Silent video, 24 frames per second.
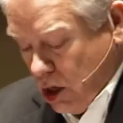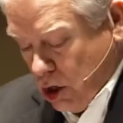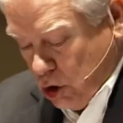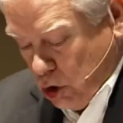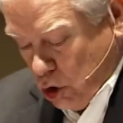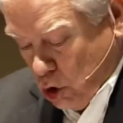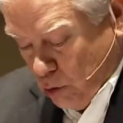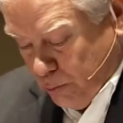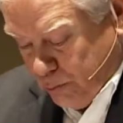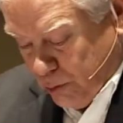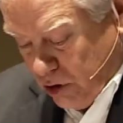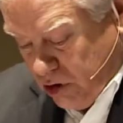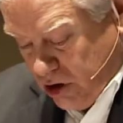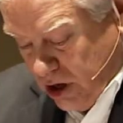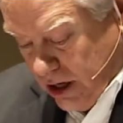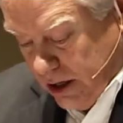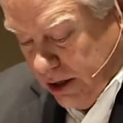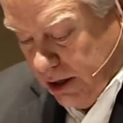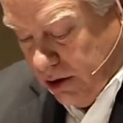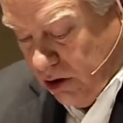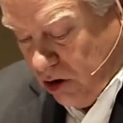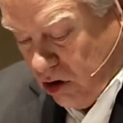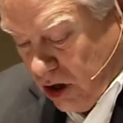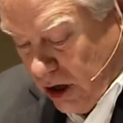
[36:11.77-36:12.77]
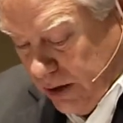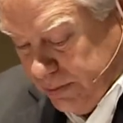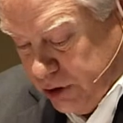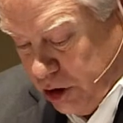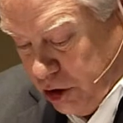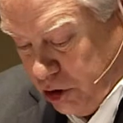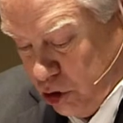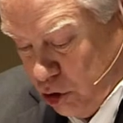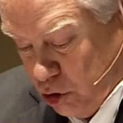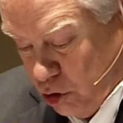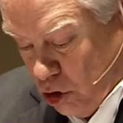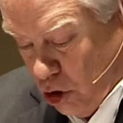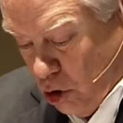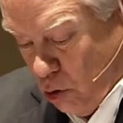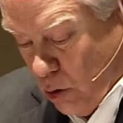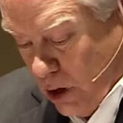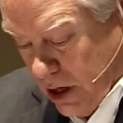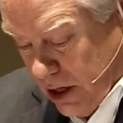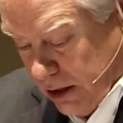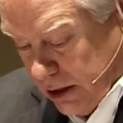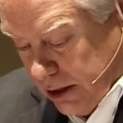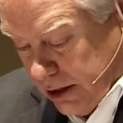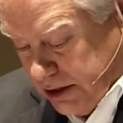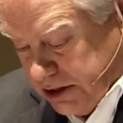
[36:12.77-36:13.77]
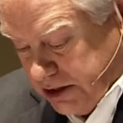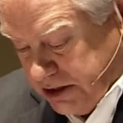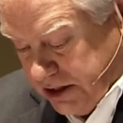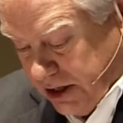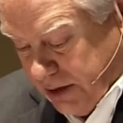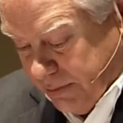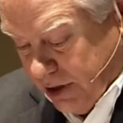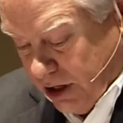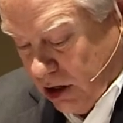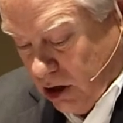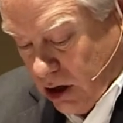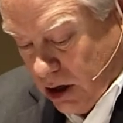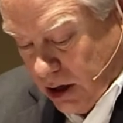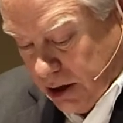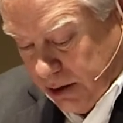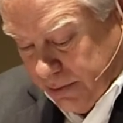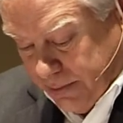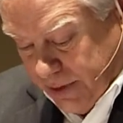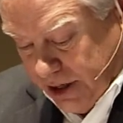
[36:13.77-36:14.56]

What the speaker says: you presenting a subject you know well at a seminar in a